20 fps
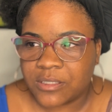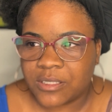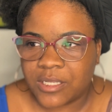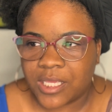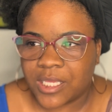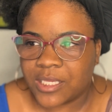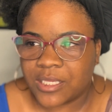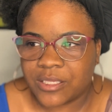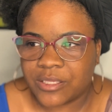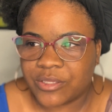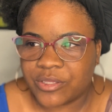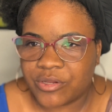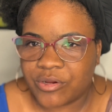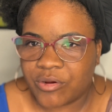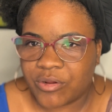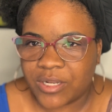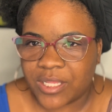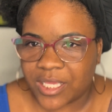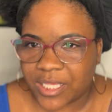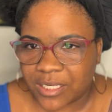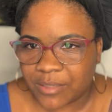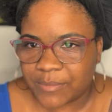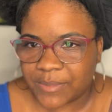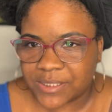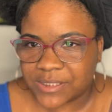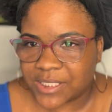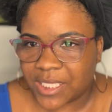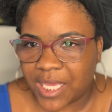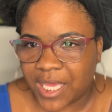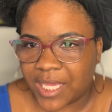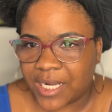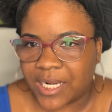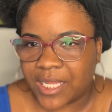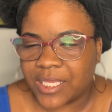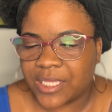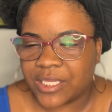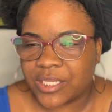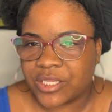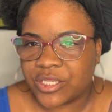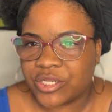Like, you're on the enemy side.
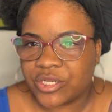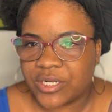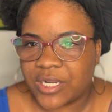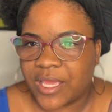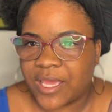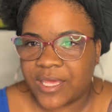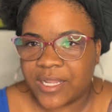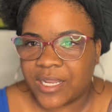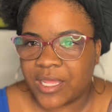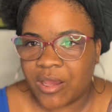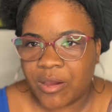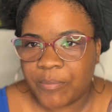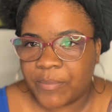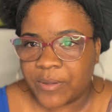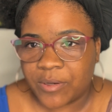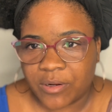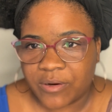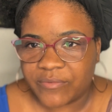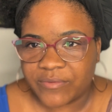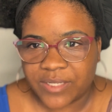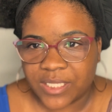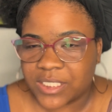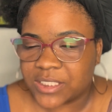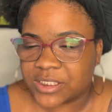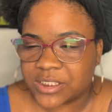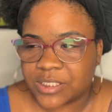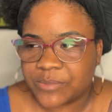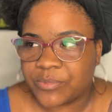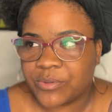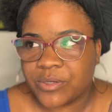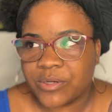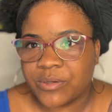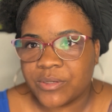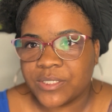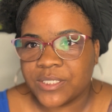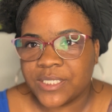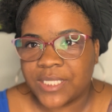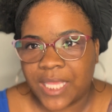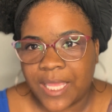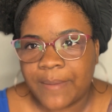Like, you're not helping our relationship. You're
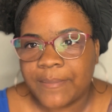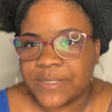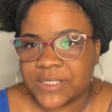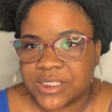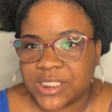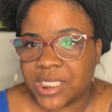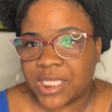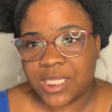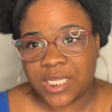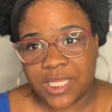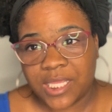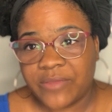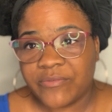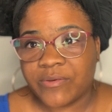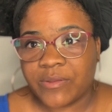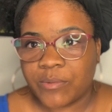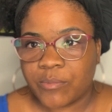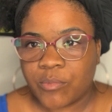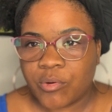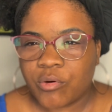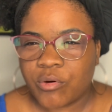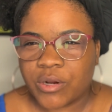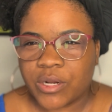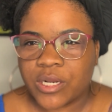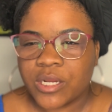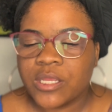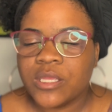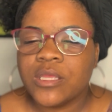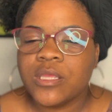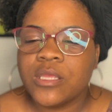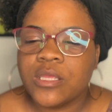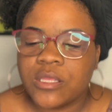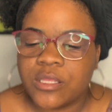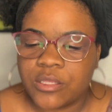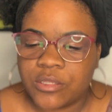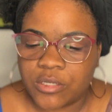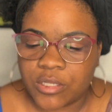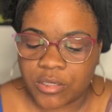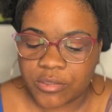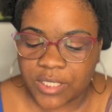damaging it even more.
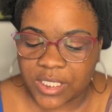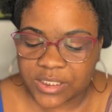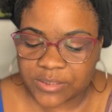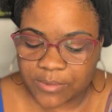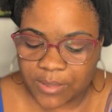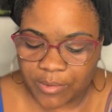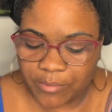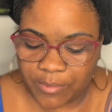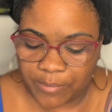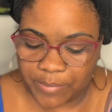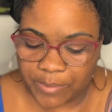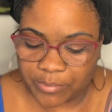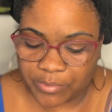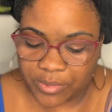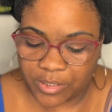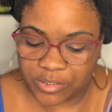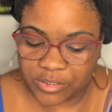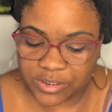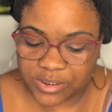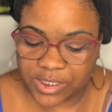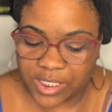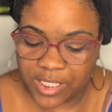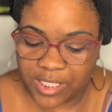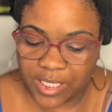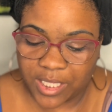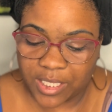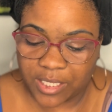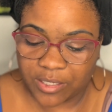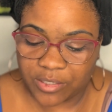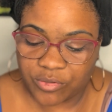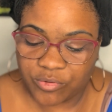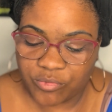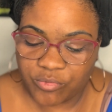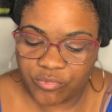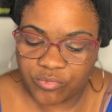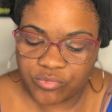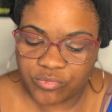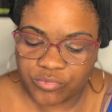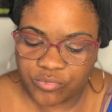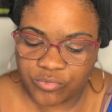You know, that's why I want people to understand, like,
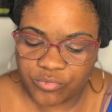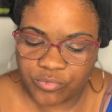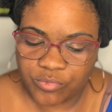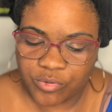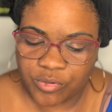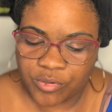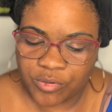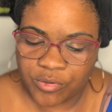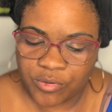you